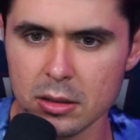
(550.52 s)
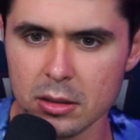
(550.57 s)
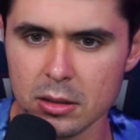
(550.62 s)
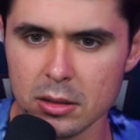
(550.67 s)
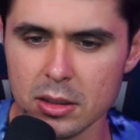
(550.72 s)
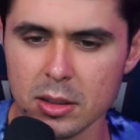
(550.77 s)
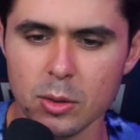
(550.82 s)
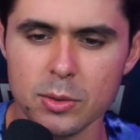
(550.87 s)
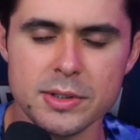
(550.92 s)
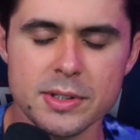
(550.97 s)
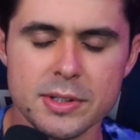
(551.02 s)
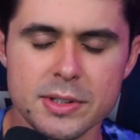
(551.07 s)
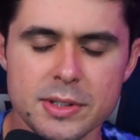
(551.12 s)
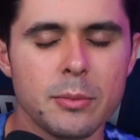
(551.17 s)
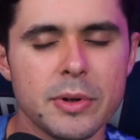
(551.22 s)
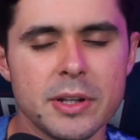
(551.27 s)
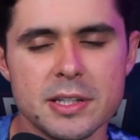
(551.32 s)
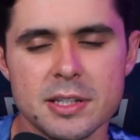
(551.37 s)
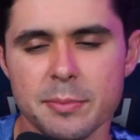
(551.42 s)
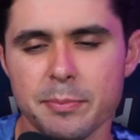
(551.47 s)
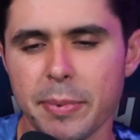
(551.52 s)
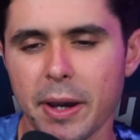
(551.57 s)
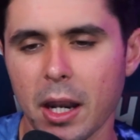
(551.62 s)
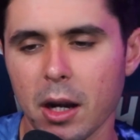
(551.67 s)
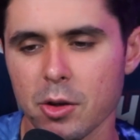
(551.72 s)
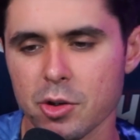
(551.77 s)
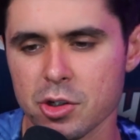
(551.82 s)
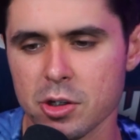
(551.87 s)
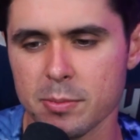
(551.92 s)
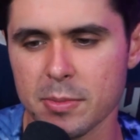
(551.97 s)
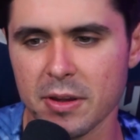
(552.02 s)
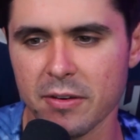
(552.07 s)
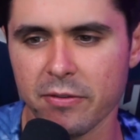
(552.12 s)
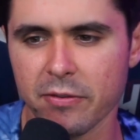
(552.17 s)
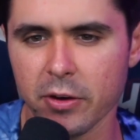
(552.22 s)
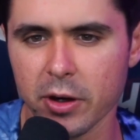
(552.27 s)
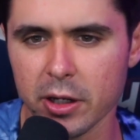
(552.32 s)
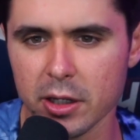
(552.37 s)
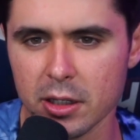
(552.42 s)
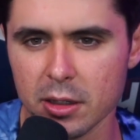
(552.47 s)
Don't tell me it's a battleship that
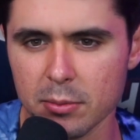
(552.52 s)
Frankie